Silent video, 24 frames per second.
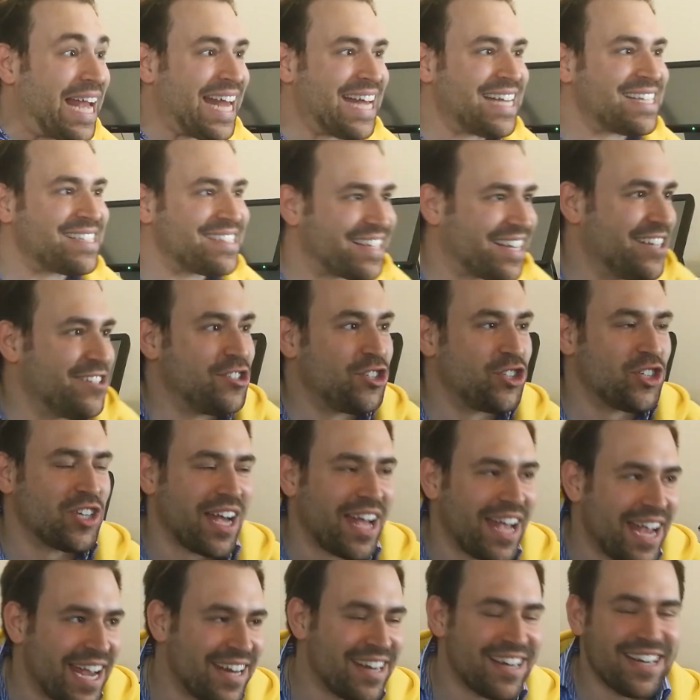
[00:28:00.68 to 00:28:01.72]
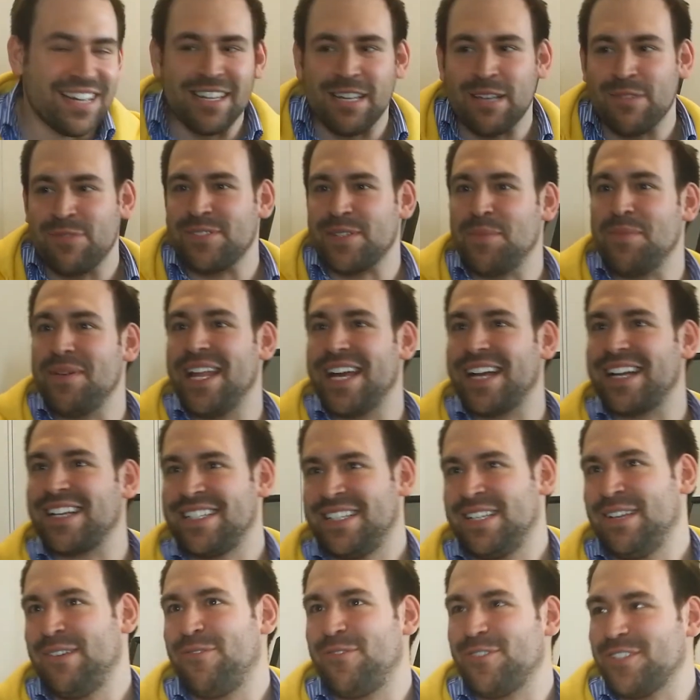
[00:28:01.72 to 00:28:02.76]
guests can shine and leave some
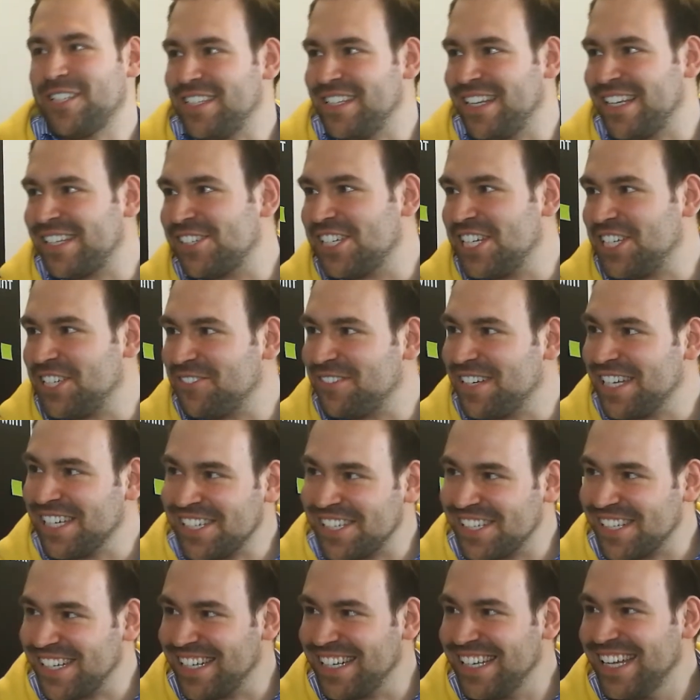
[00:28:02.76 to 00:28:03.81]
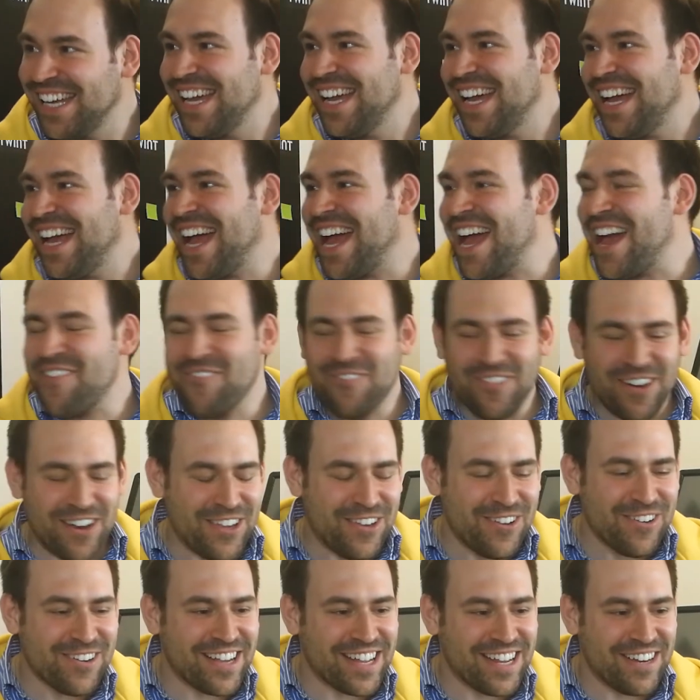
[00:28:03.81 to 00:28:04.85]
legacy for the next generation, where
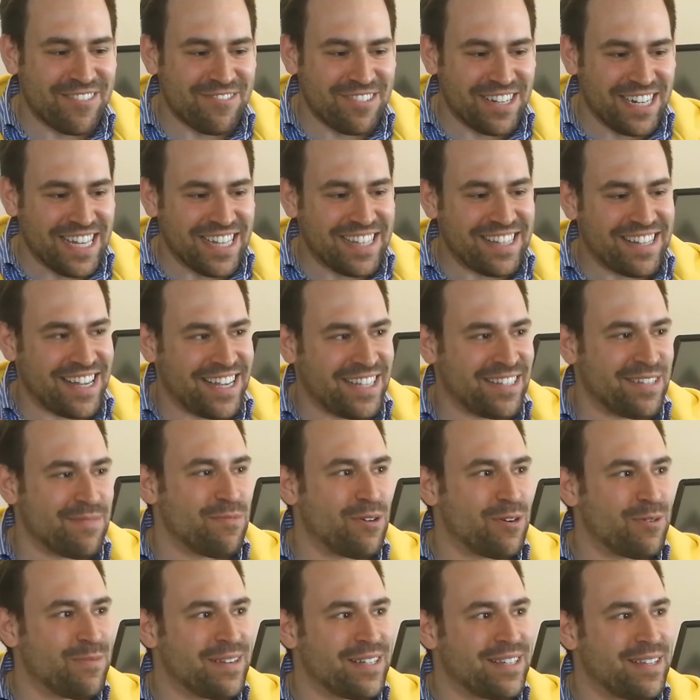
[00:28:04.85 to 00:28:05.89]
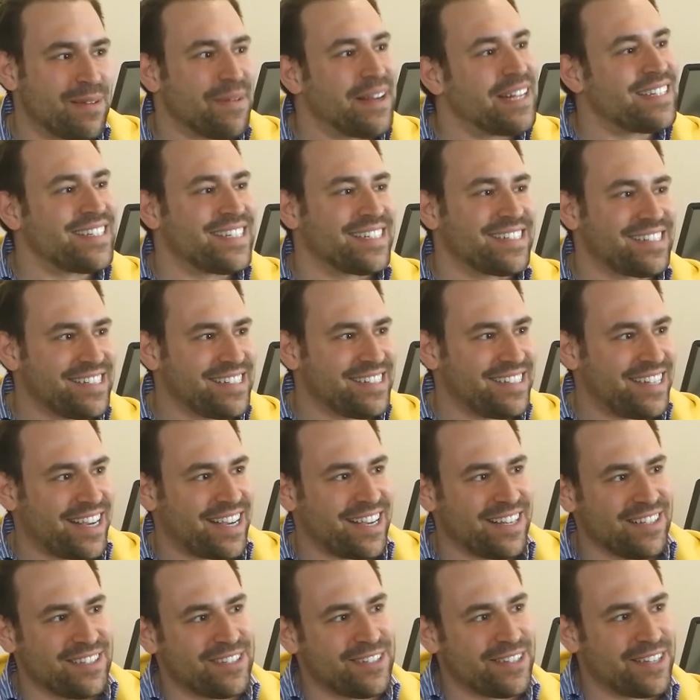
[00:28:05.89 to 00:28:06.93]
you can really take the moment, about 60
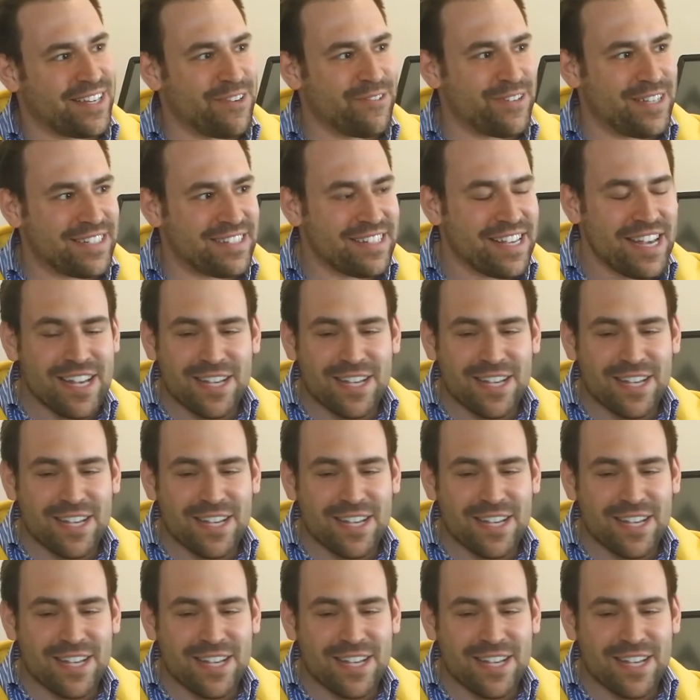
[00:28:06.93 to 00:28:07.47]
seconds, to give us